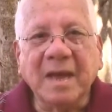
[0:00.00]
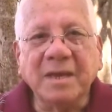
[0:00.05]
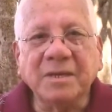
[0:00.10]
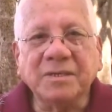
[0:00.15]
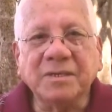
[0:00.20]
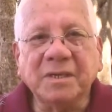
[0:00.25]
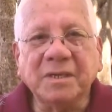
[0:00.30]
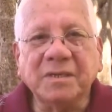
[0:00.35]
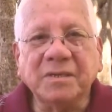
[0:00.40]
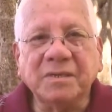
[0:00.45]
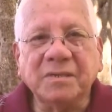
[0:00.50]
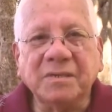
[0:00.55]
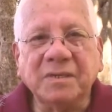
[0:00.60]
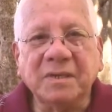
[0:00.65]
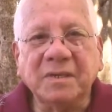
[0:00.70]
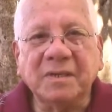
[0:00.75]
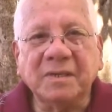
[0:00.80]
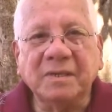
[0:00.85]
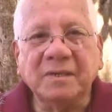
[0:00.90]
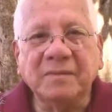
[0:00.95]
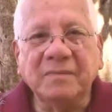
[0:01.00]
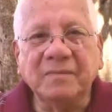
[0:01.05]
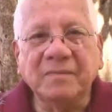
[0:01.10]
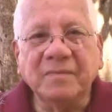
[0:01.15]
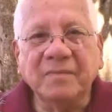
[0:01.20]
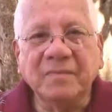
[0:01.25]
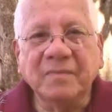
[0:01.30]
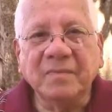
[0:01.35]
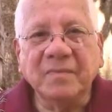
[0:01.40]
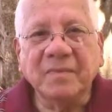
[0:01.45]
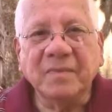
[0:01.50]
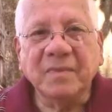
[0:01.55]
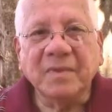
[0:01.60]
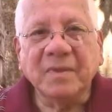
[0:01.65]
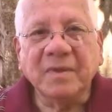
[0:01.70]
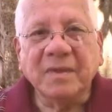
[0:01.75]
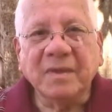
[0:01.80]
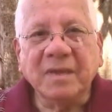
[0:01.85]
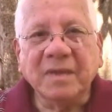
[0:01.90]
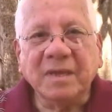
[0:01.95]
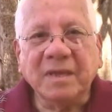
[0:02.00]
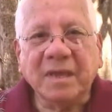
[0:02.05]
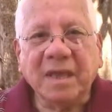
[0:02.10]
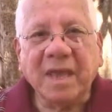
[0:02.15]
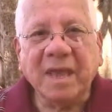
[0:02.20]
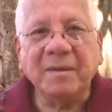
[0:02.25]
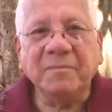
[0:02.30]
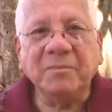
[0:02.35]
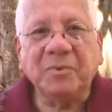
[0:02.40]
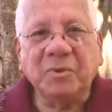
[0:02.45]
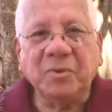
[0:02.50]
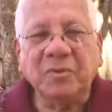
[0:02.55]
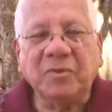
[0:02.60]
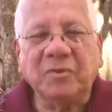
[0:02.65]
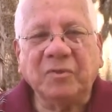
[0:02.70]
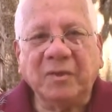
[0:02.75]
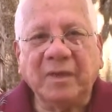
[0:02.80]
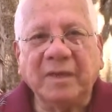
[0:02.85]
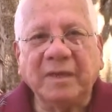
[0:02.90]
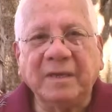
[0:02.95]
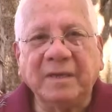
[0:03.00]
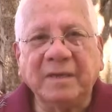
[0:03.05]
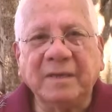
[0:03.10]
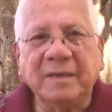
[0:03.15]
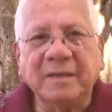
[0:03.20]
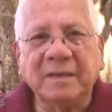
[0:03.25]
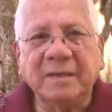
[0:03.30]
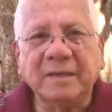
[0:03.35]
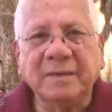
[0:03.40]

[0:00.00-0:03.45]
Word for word: I just uh, came to think